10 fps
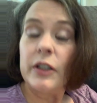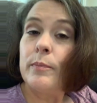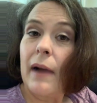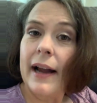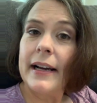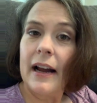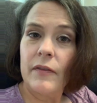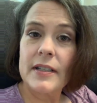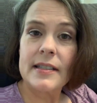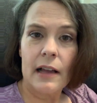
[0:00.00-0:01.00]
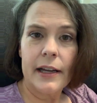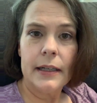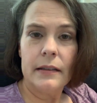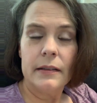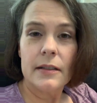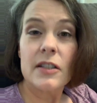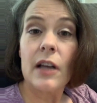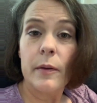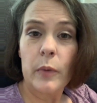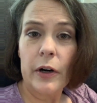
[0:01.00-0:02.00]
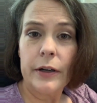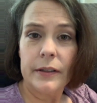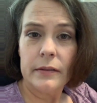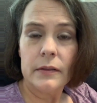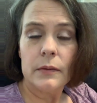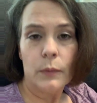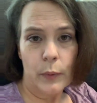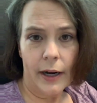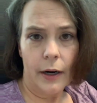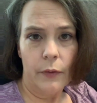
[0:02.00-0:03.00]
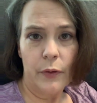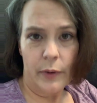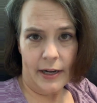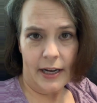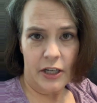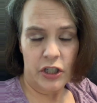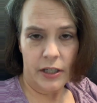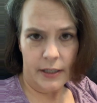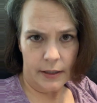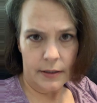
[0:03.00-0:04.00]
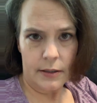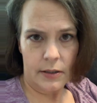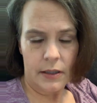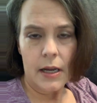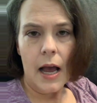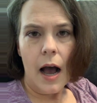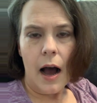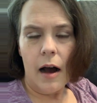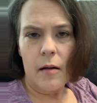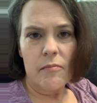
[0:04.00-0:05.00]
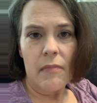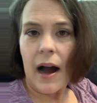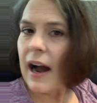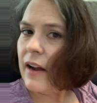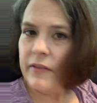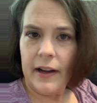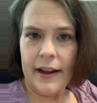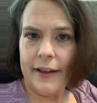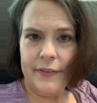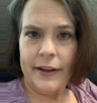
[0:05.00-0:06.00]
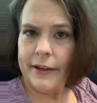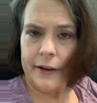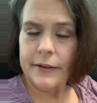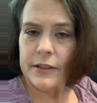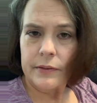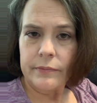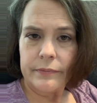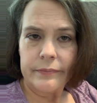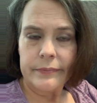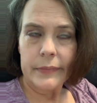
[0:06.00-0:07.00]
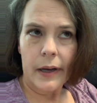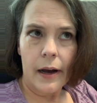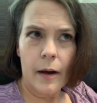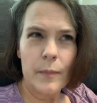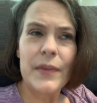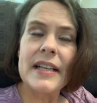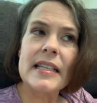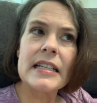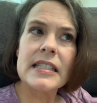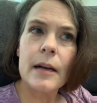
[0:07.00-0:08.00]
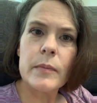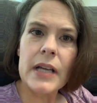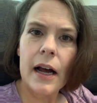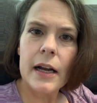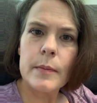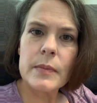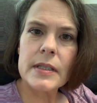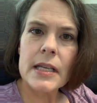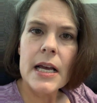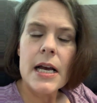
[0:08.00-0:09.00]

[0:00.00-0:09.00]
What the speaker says: might have a slight sunburn where the radiation is. I have not had that yet. They say sometimes